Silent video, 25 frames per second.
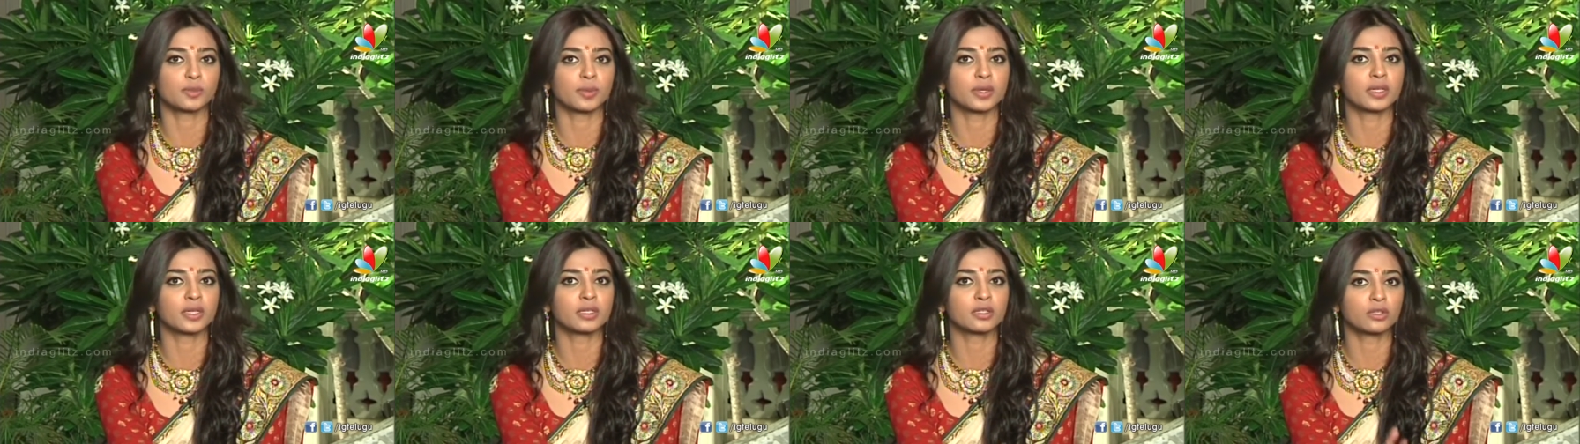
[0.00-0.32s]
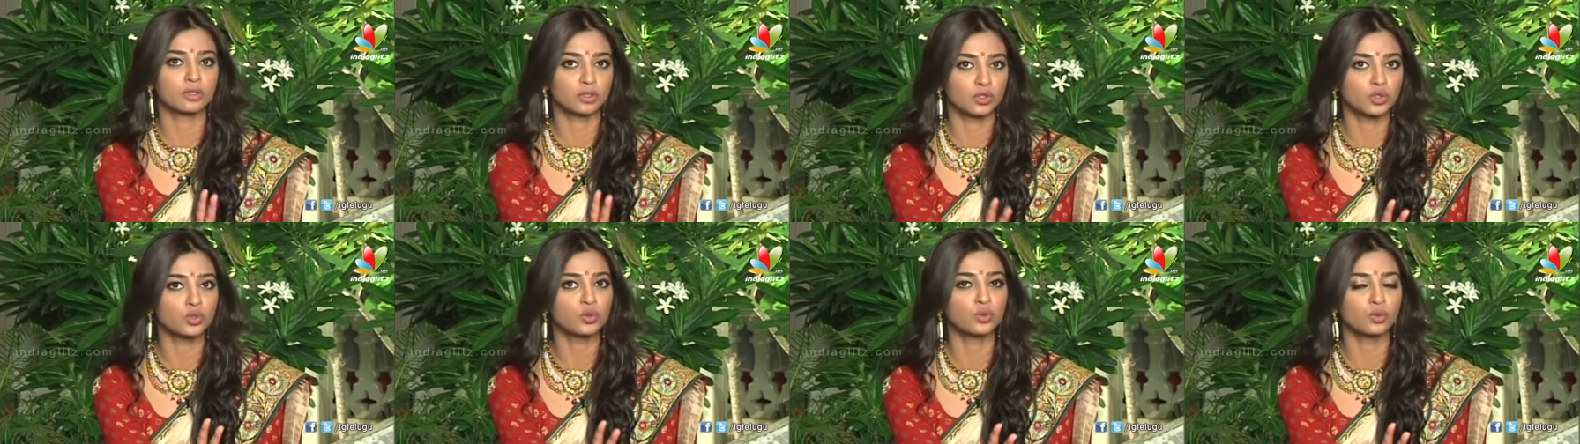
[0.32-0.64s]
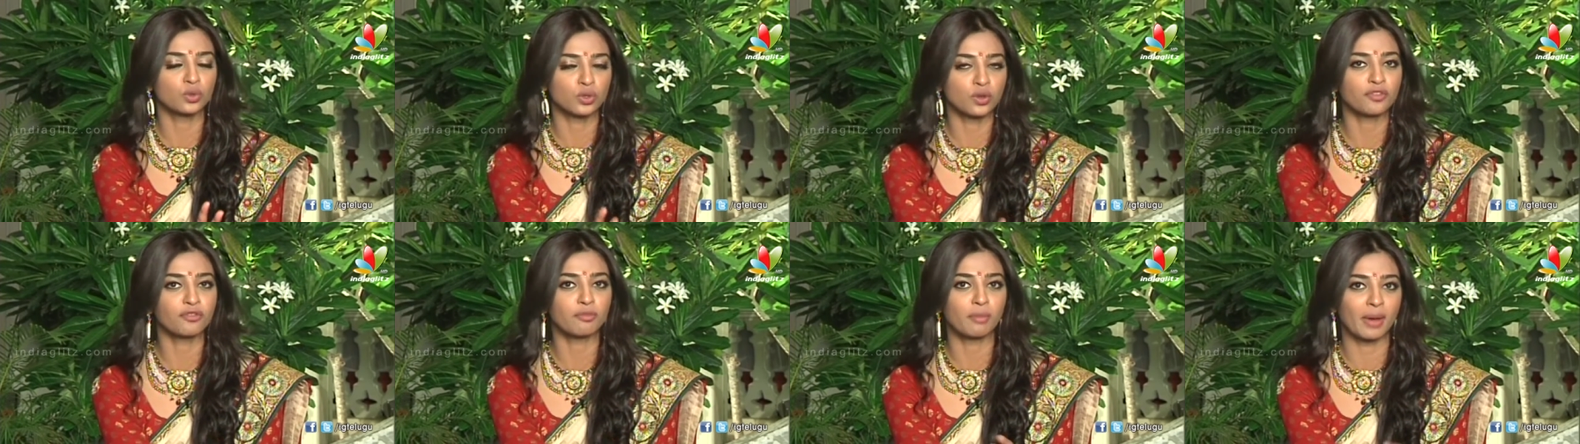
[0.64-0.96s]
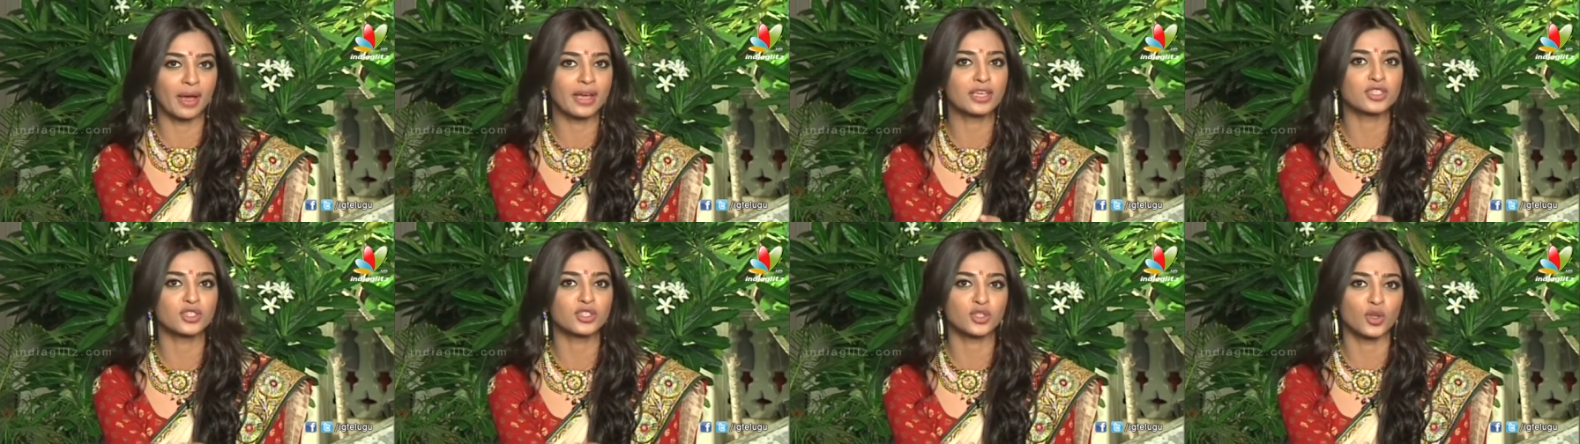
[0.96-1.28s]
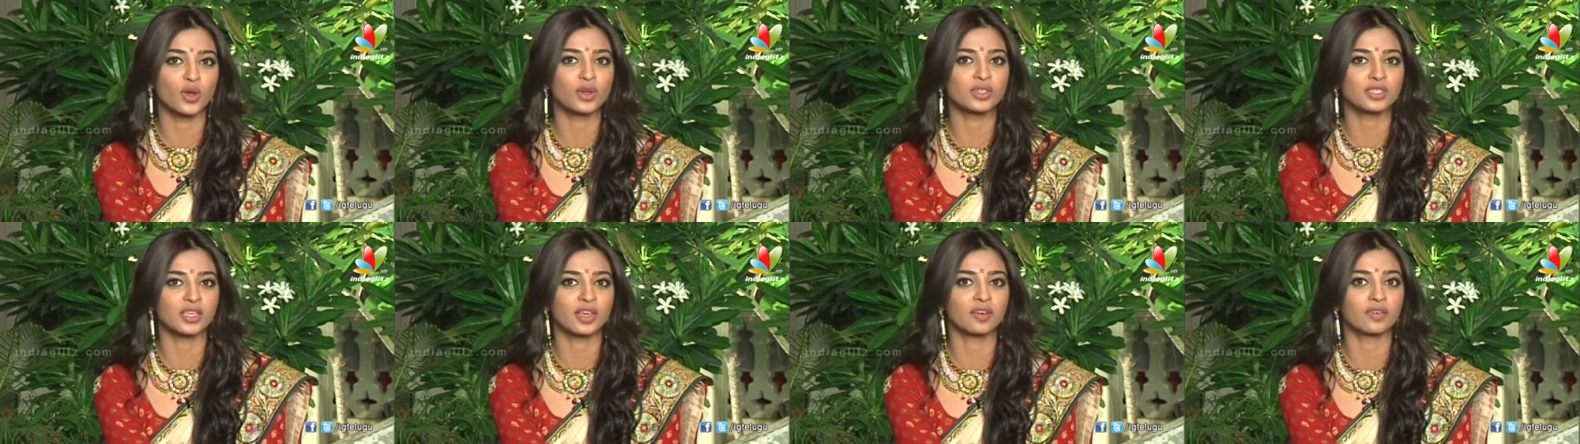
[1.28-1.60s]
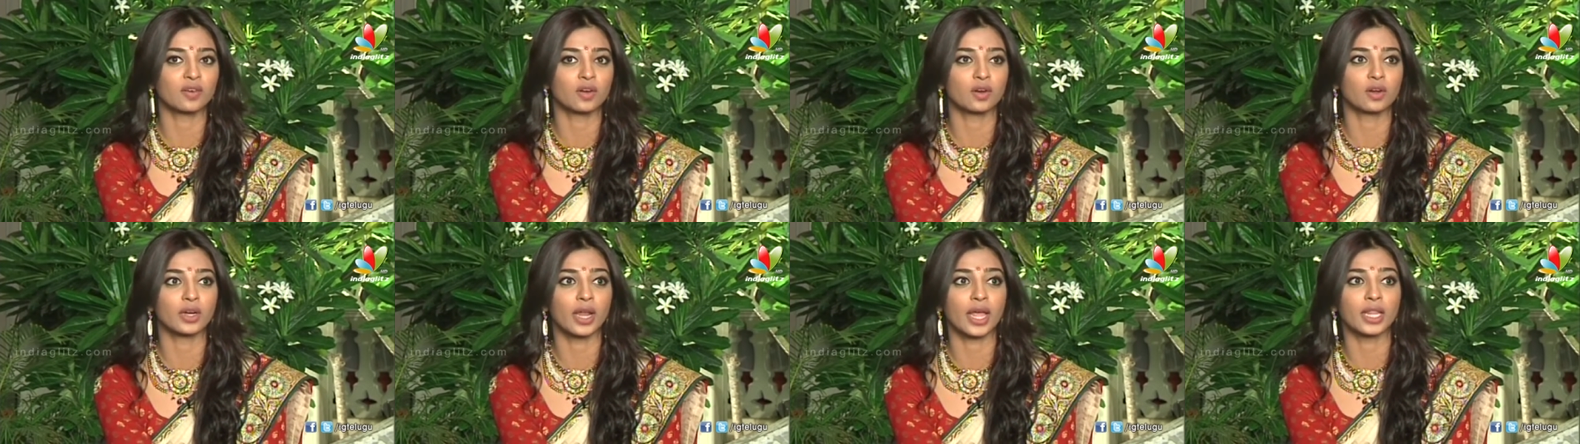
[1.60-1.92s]
but two of my songs I've
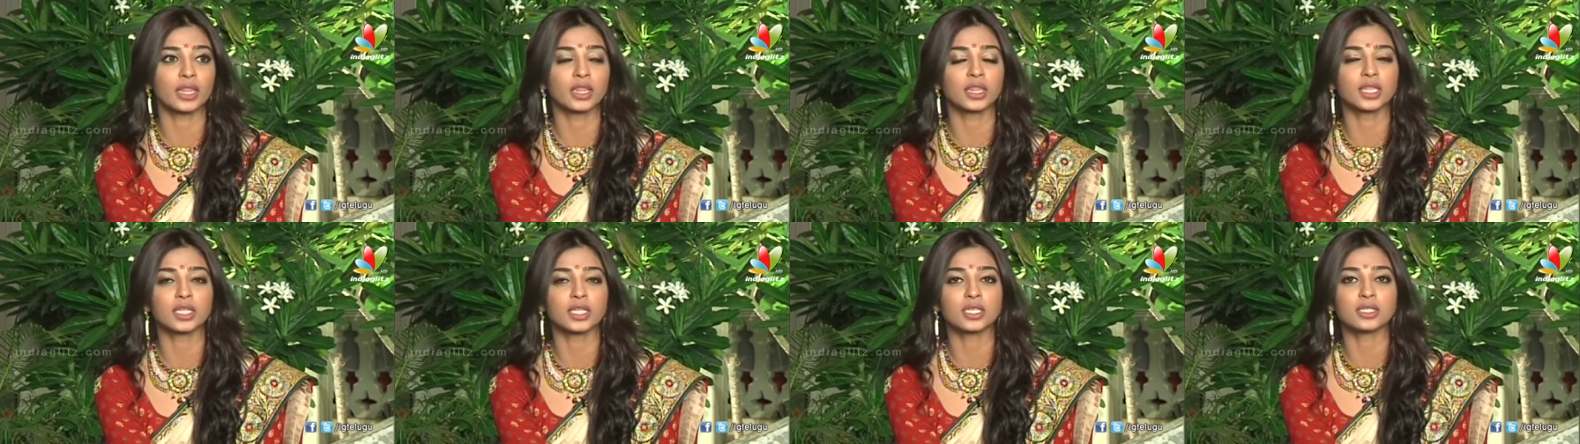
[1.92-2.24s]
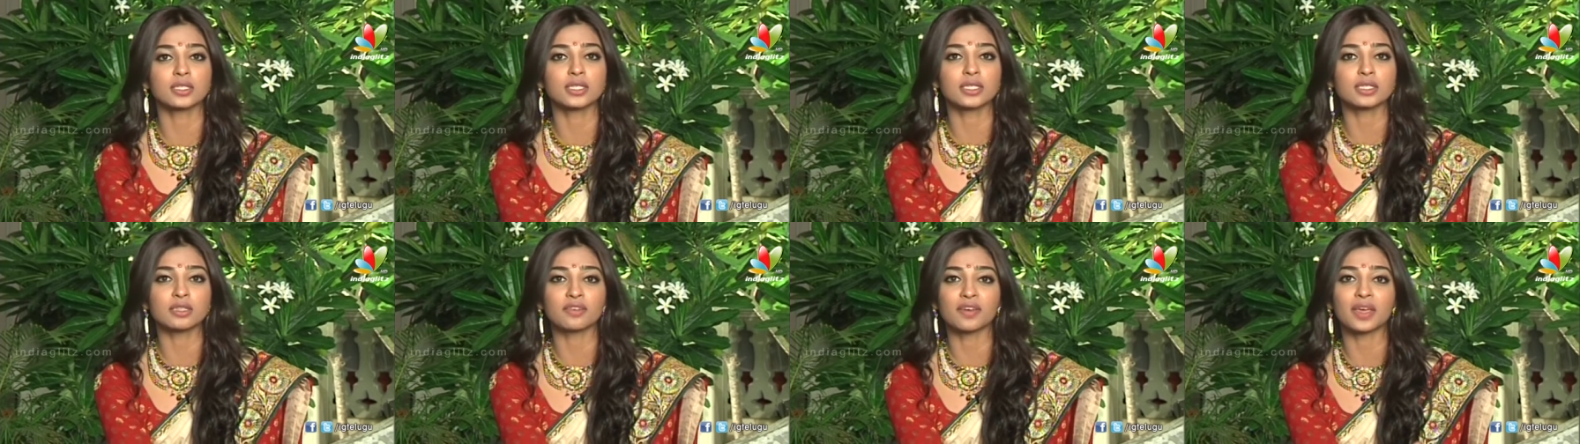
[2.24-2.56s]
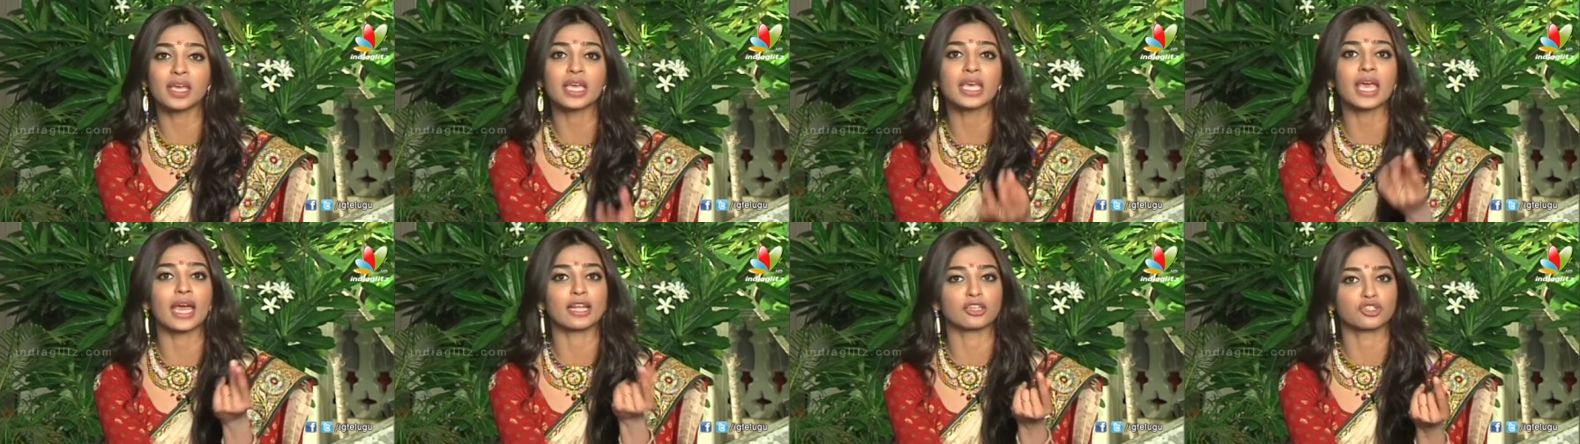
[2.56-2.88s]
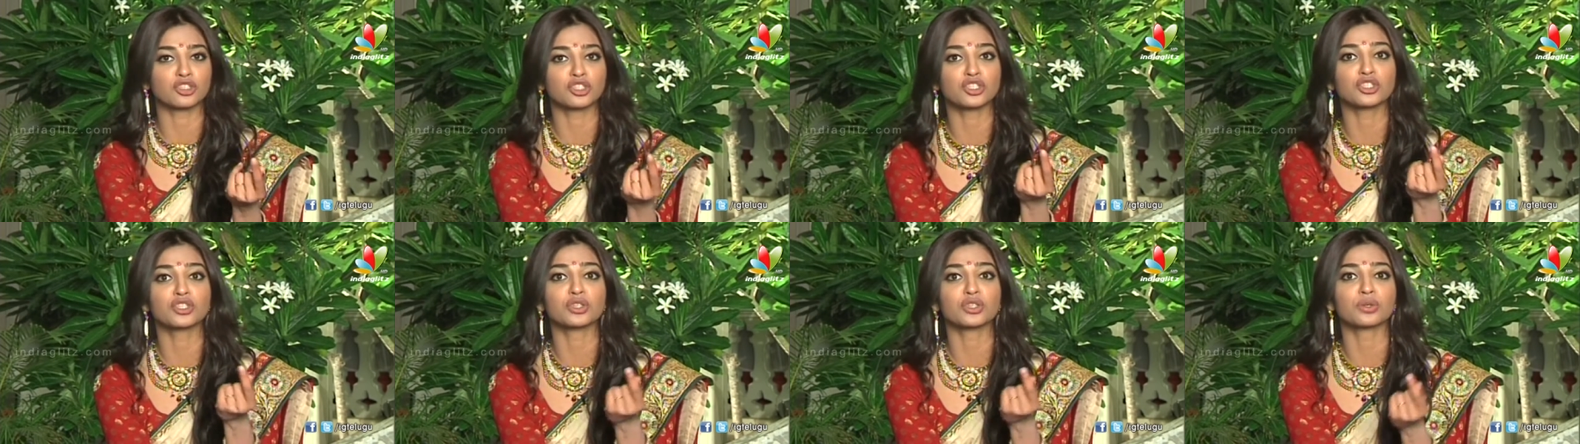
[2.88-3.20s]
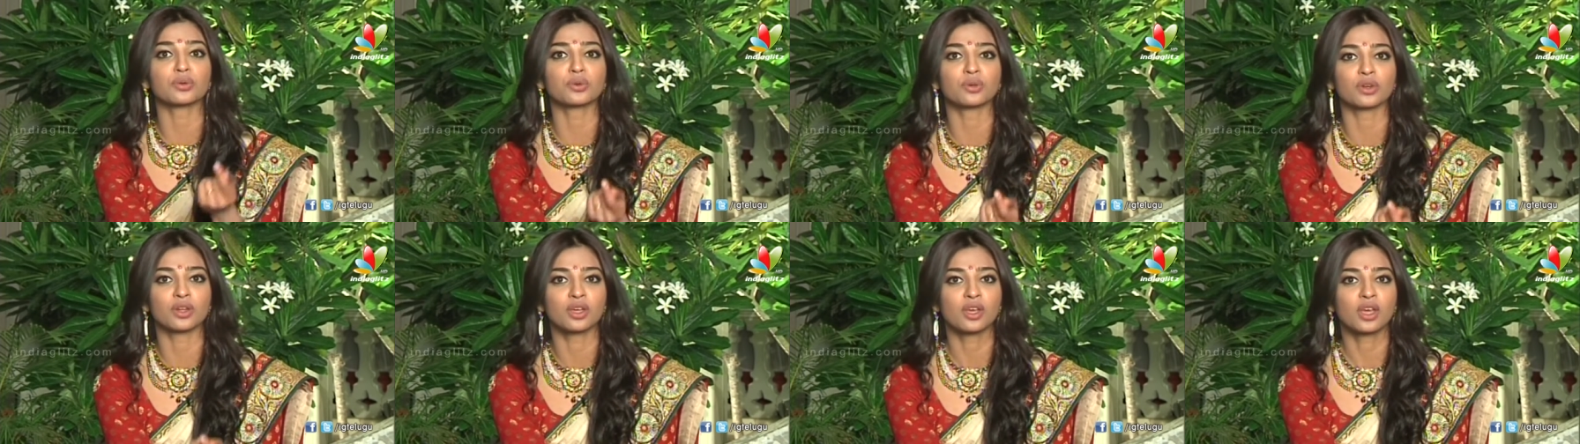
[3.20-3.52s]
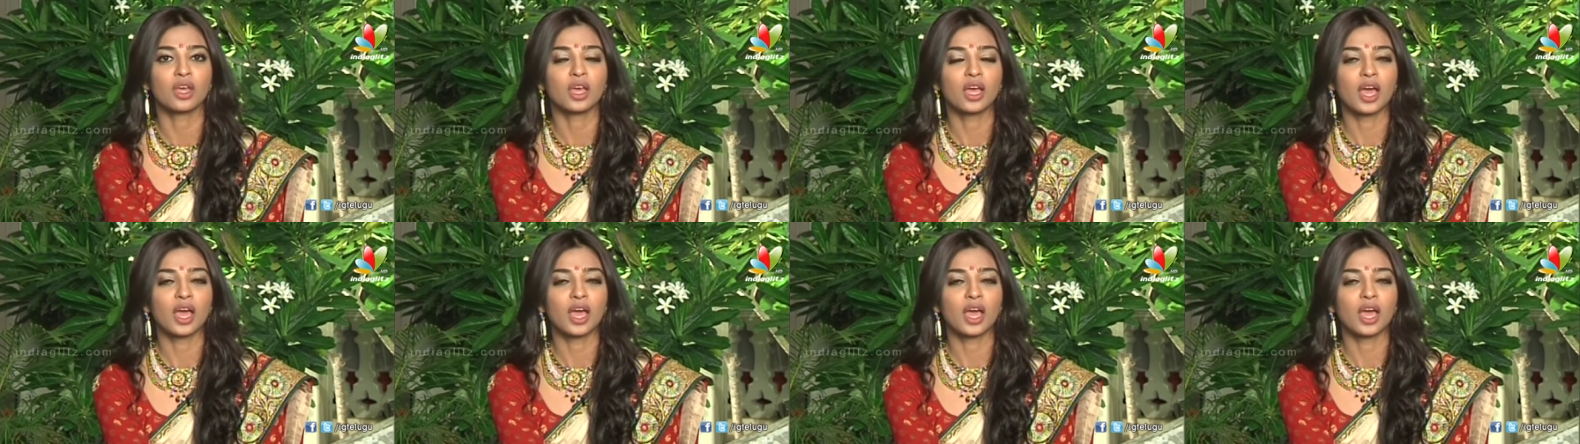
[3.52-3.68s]
heard, and this is a very catchy tune,